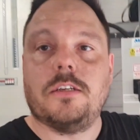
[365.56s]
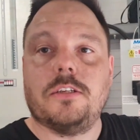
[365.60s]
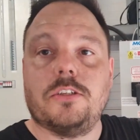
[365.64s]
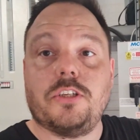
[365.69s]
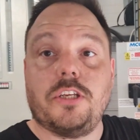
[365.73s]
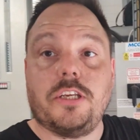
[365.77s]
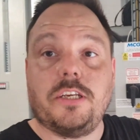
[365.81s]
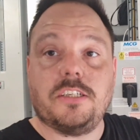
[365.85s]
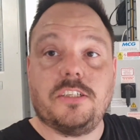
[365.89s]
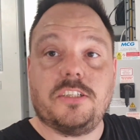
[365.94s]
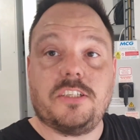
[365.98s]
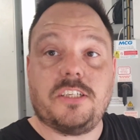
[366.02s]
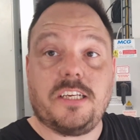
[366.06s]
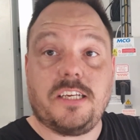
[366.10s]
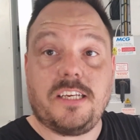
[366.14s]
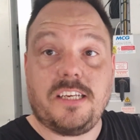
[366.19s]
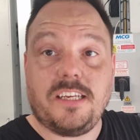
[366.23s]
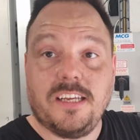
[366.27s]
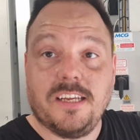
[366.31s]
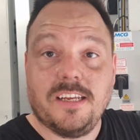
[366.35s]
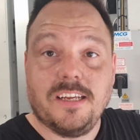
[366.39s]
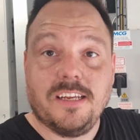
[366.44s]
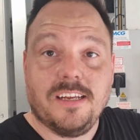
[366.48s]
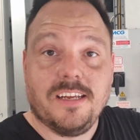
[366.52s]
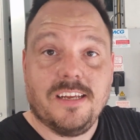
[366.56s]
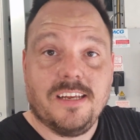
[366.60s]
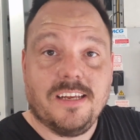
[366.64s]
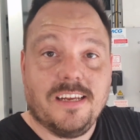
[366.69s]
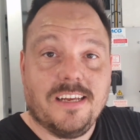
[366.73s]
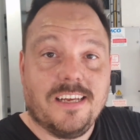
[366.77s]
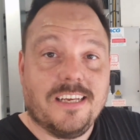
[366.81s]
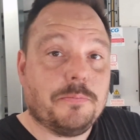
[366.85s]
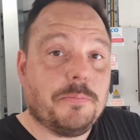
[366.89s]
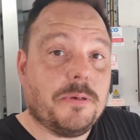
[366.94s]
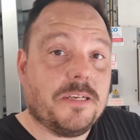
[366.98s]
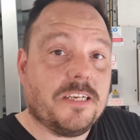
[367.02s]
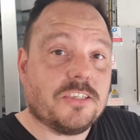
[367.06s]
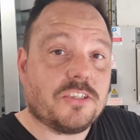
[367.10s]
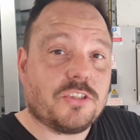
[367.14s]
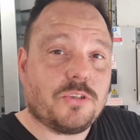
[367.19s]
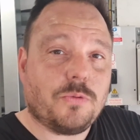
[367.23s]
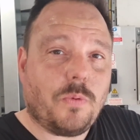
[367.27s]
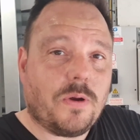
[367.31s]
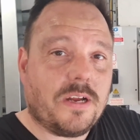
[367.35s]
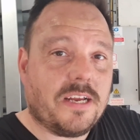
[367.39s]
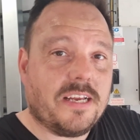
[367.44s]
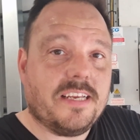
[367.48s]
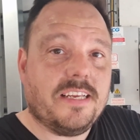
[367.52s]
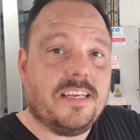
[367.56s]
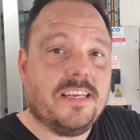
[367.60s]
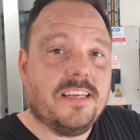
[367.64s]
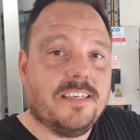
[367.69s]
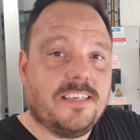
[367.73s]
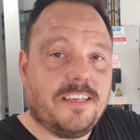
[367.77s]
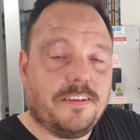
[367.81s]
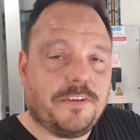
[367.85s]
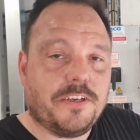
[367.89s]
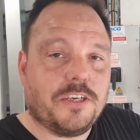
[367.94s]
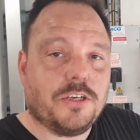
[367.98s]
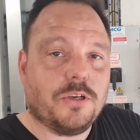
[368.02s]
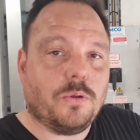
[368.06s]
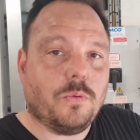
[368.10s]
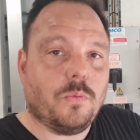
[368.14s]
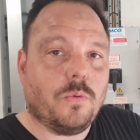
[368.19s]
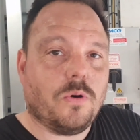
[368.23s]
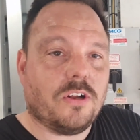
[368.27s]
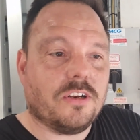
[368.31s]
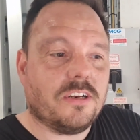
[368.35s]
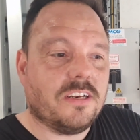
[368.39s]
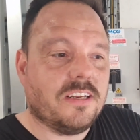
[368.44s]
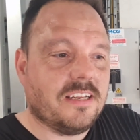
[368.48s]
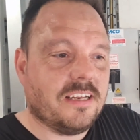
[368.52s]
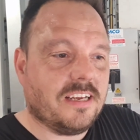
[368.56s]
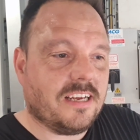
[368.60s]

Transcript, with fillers: So you can see it's been a sweaty, difficult one.